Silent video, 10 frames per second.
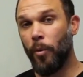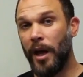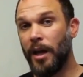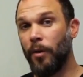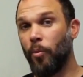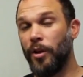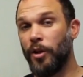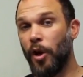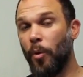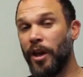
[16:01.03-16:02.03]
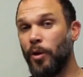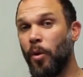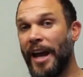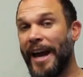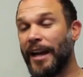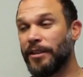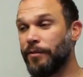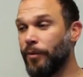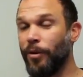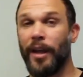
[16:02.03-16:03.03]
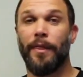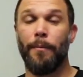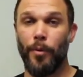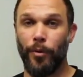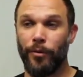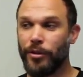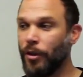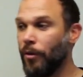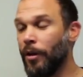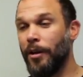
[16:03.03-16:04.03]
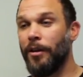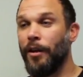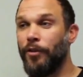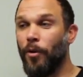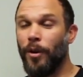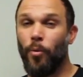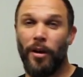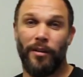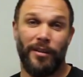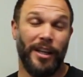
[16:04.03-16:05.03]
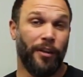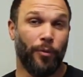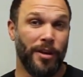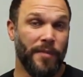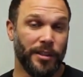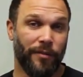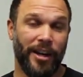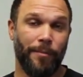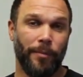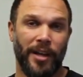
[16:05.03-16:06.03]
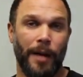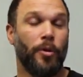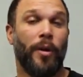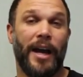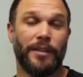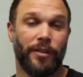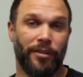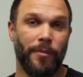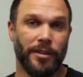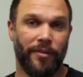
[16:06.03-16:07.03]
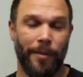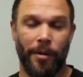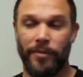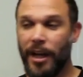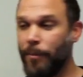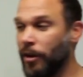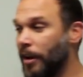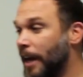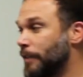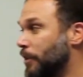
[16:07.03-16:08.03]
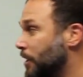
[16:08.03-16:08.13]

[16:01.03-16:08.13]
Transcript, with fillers: way, when you go in, you want to ask for like the moon. So if you only want need three months of ramp up time, don't ask for three months of ramp up time. You're going to ask for